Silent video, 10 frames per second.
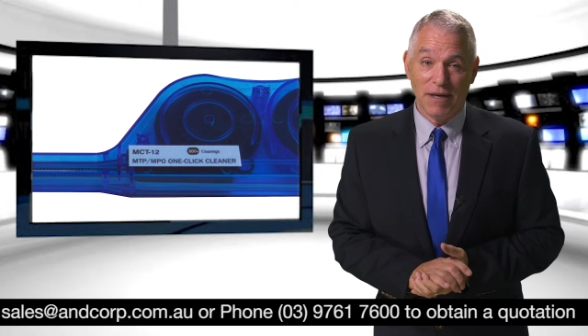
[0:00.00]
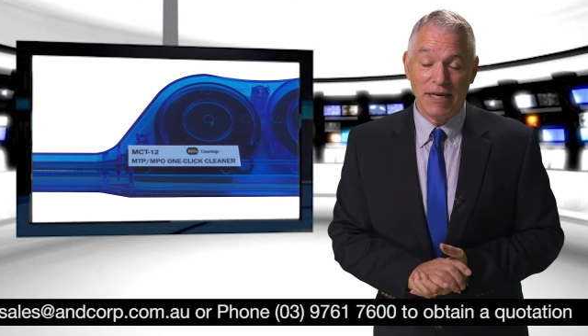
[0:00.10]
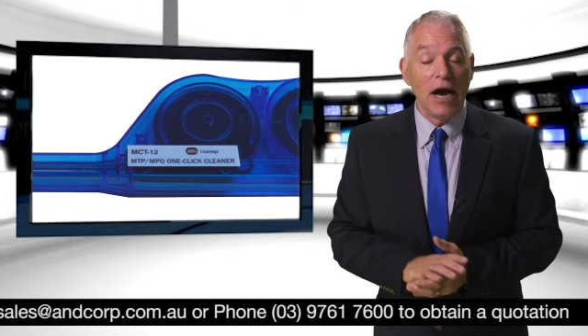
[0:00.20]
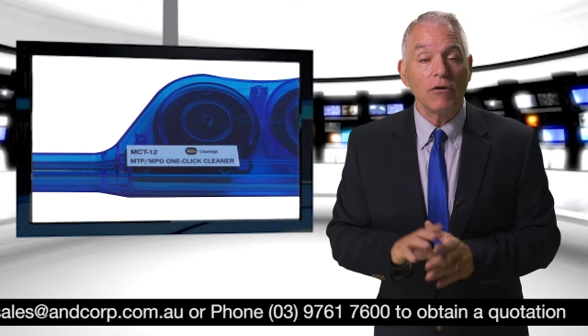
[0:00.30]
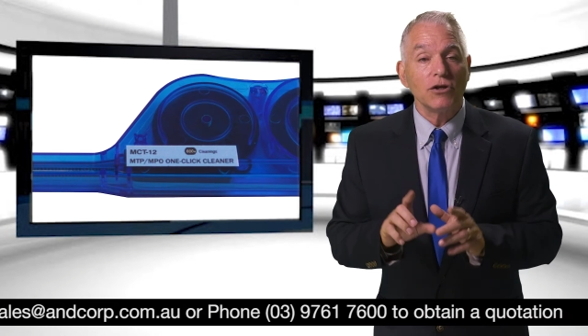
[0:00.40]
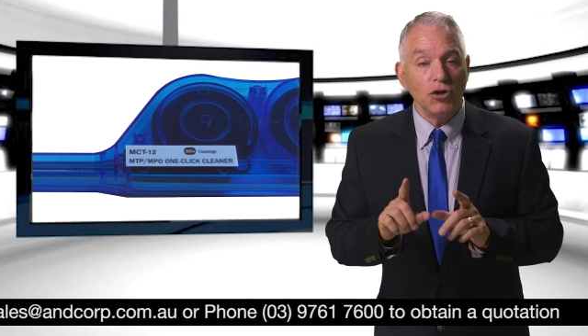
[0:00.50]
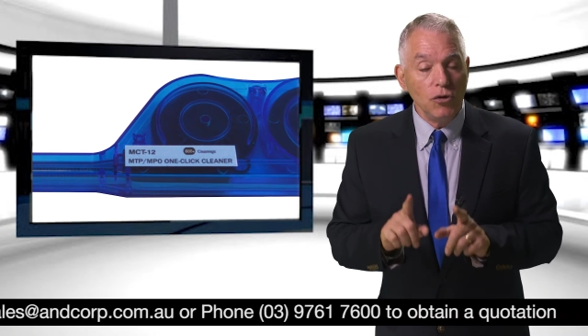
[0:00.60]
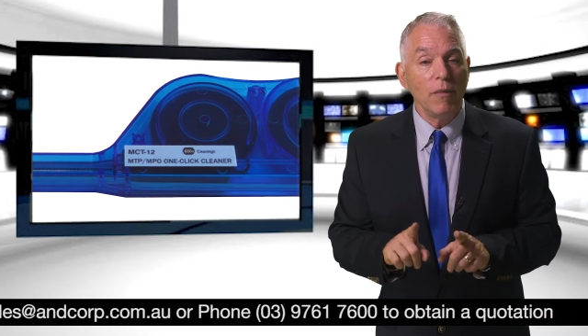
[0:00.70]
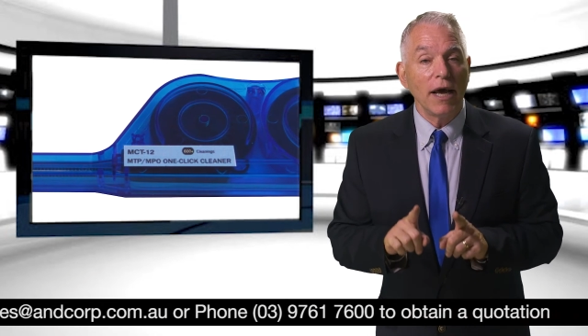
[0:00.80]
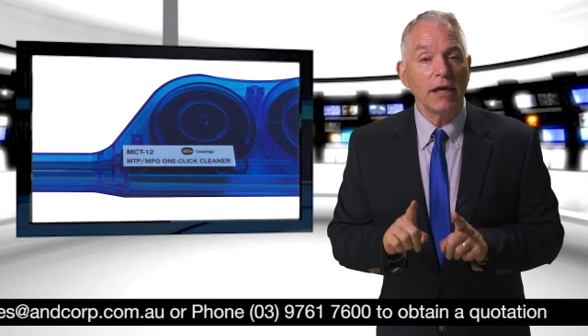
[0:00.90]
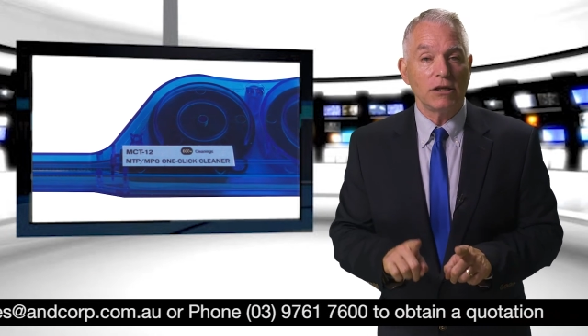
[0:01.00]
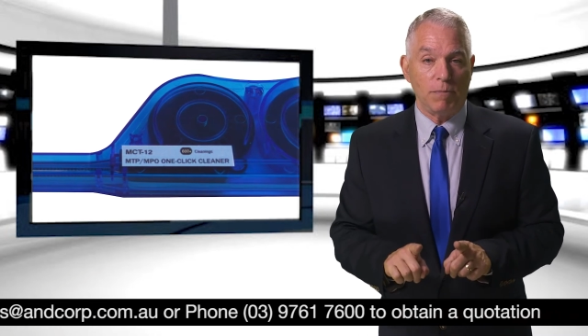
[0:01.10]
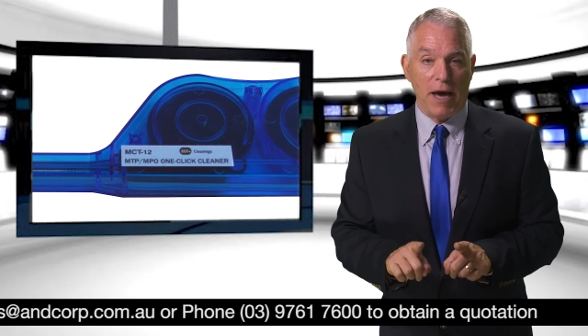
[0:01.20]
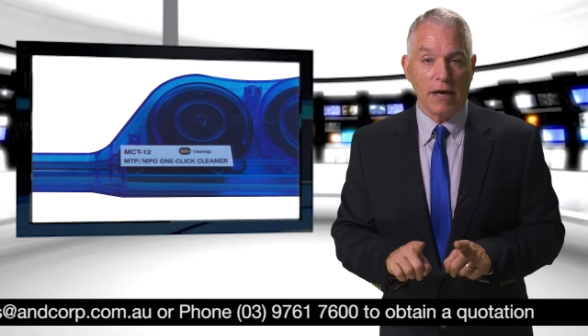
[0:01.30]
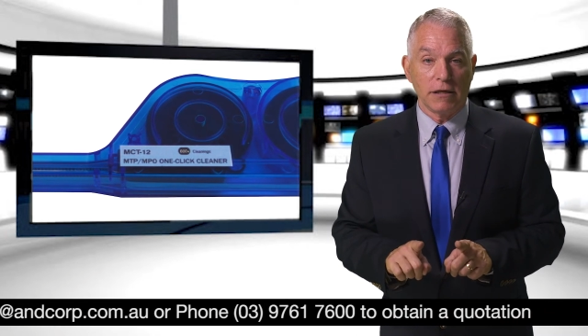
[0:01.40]
Now, as you might
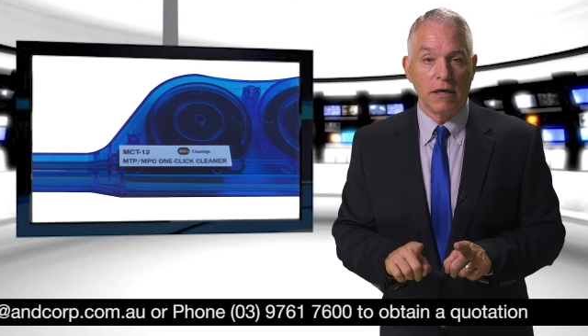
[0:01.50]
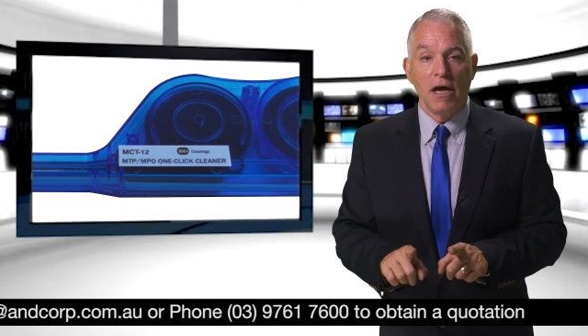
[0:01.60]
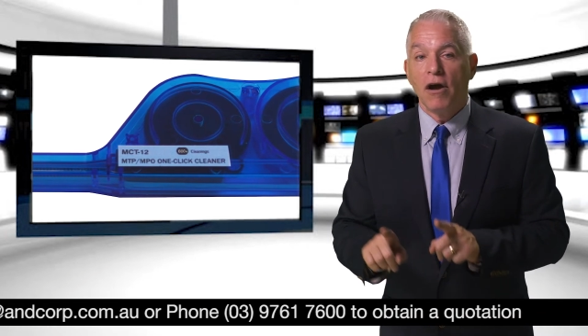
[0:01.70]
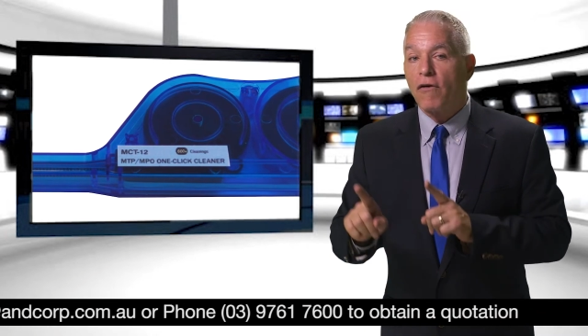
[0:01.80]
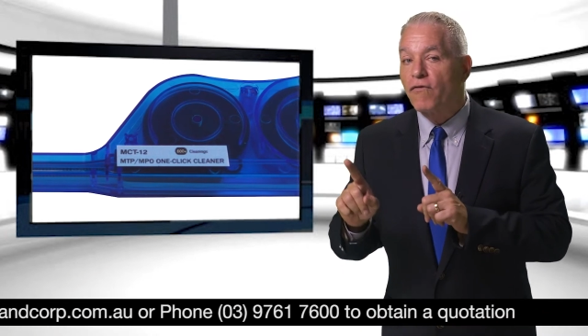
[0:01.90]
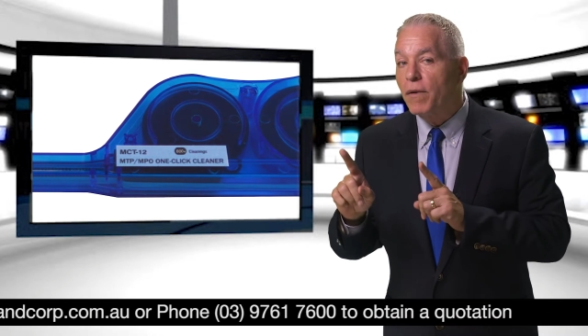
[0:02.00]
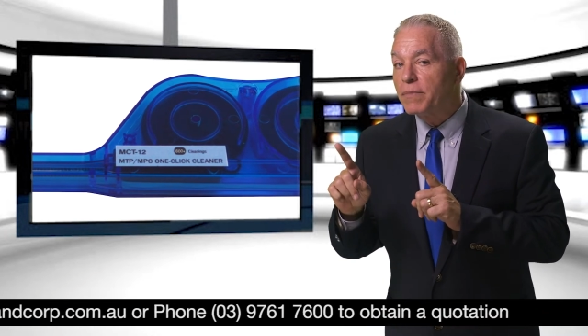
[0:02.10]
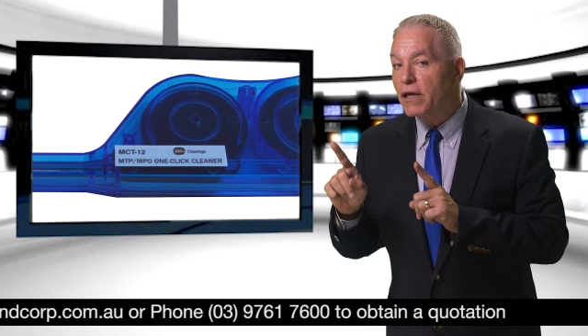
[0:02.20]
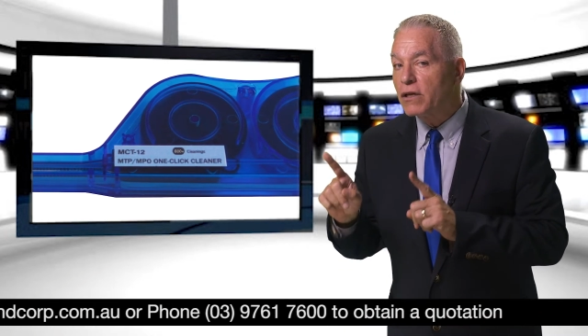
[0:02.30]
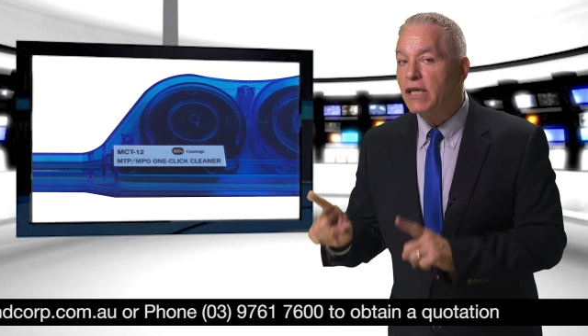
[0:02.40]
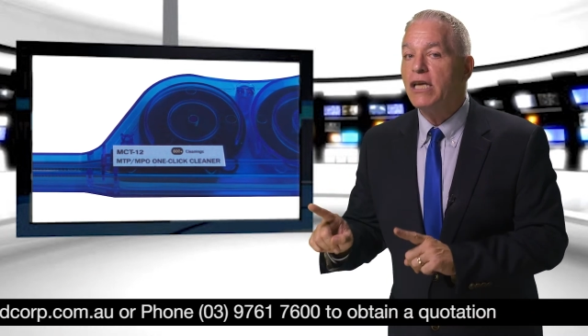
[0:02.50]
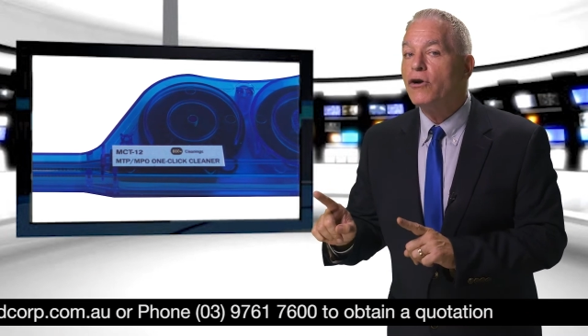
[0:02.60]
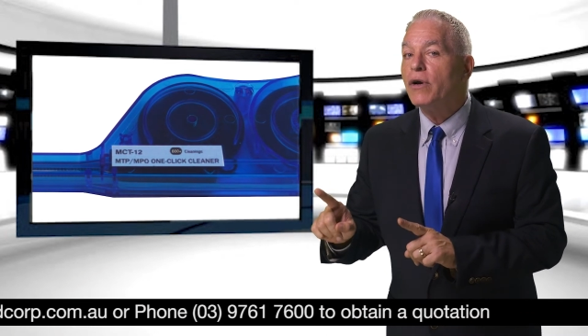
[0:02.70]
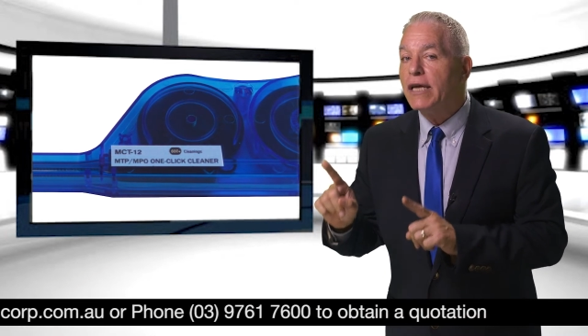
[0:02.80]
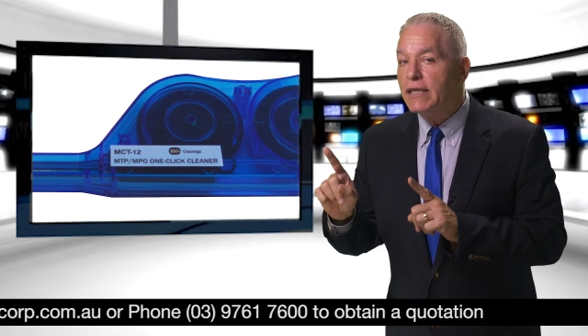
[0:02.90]
expect, from the
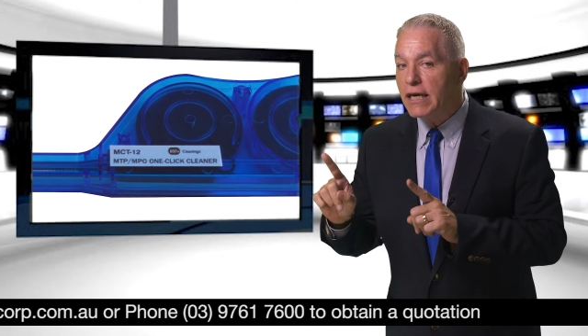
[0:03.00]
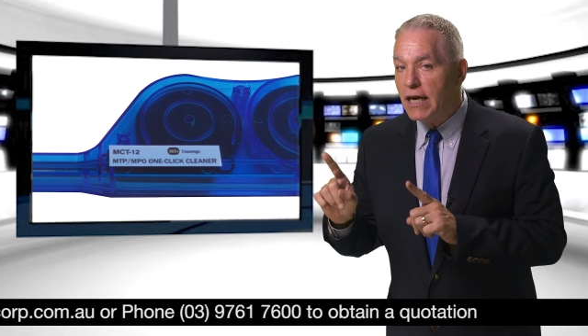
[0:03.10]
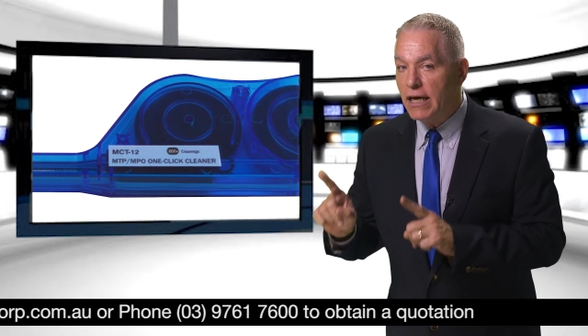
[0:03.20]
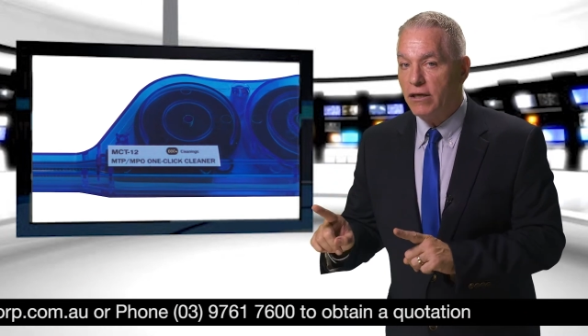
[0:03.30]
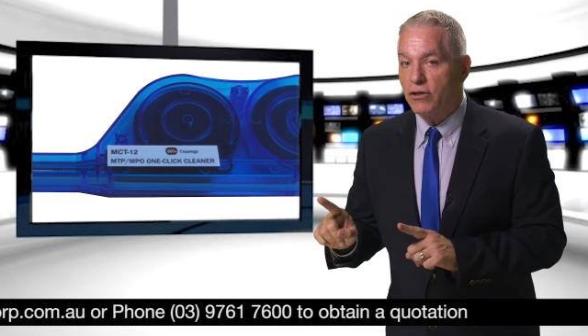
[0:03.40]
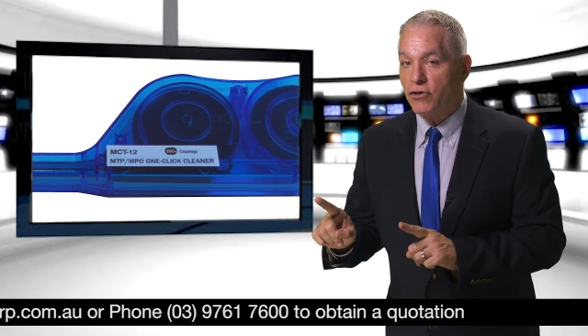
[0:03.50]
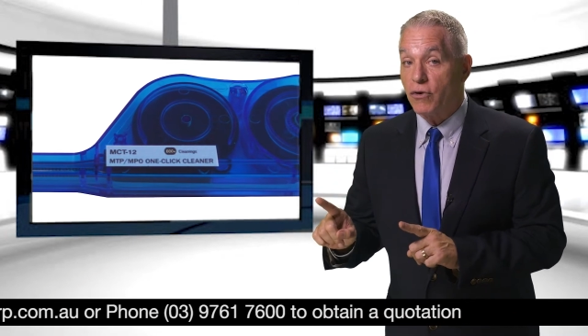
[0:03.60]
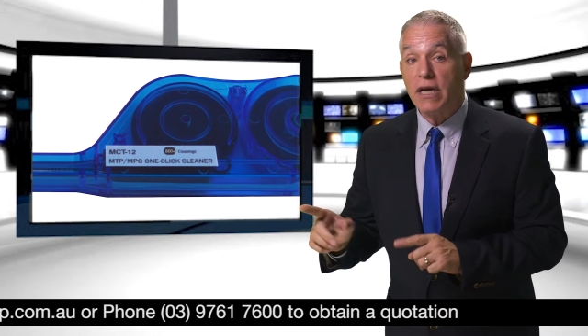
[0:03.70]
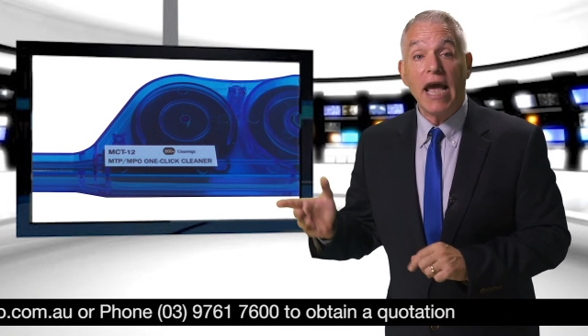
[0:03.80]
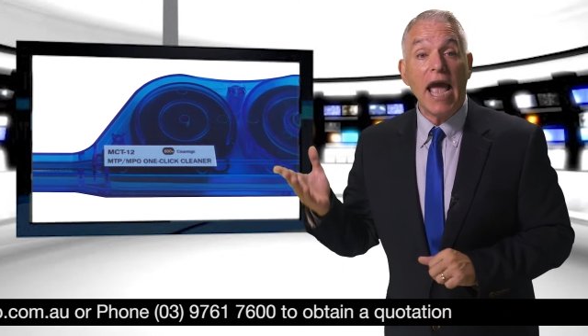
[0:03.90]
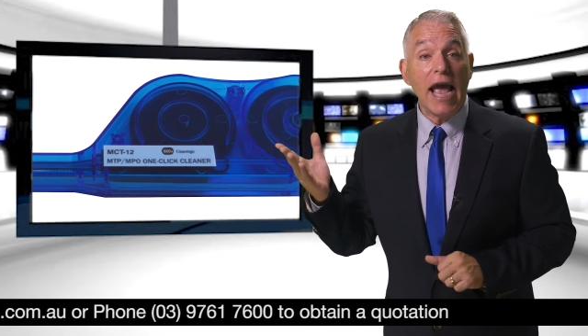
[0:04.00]
leader in the industry,